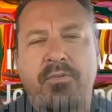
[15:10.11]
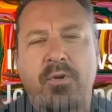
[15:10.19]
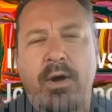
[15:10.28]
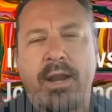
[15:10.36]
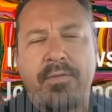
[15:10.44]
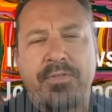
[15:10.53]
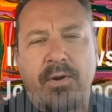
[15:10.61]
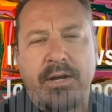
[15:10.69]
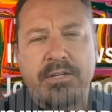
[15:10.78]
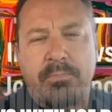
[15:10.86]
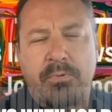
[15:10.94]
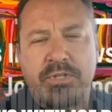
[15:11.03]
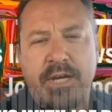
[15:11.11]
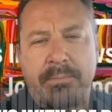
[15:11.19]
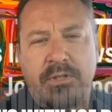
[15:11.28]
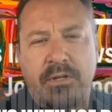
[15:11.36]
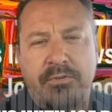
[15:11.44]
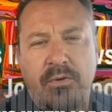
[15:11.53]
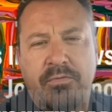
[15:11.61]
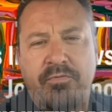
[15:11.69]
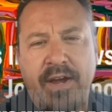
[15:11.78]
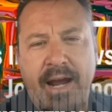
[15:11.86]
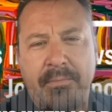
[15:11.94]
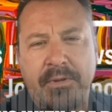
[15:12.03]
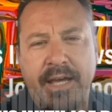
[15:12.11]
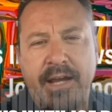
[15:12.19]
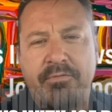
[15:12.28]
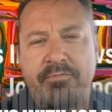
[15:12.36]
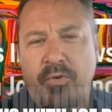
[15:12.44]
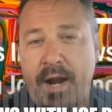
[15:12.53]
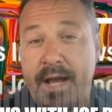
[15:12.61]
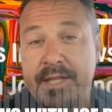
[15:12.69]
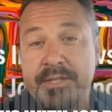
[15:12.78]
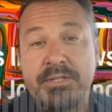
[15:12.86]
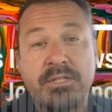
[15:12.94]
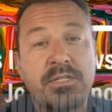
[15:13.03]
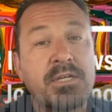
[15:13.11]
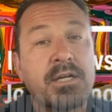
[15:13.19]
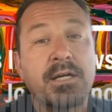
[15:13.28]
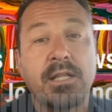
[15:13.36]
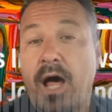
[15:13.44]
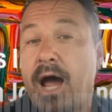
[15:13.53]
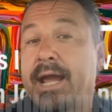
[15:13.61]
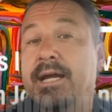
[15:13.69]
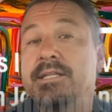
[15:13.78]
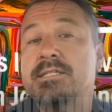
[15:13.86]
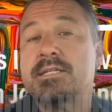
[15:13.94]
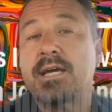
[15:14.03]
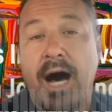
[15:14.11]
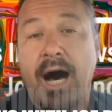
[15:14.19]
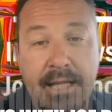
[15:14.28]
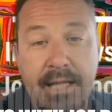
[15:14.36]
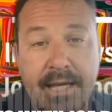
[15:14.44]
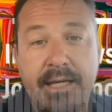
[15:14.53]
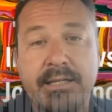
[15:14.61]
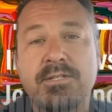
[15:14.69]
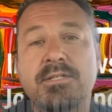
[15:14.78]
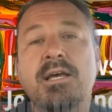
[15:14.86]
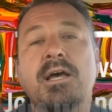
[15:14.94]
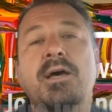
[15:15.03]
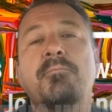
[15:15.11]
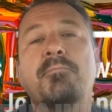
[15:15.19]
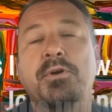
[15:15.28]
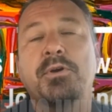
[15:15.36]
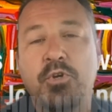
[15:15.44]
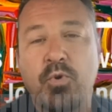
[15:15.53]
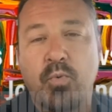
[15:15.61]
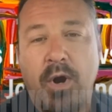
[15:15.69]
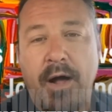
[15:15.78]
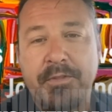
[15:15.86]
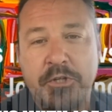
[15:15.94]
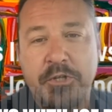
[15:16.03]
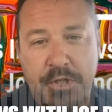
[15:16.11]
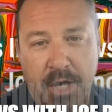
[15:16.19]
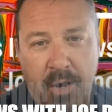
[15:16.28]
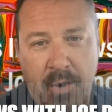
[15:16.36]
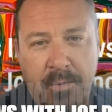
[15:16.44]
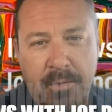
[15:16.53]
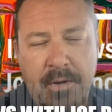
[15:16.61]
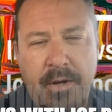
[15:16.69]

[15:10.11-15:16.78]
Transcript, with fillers: everyone out there has a perception of you family, friends, clients, colleagues but you run the show.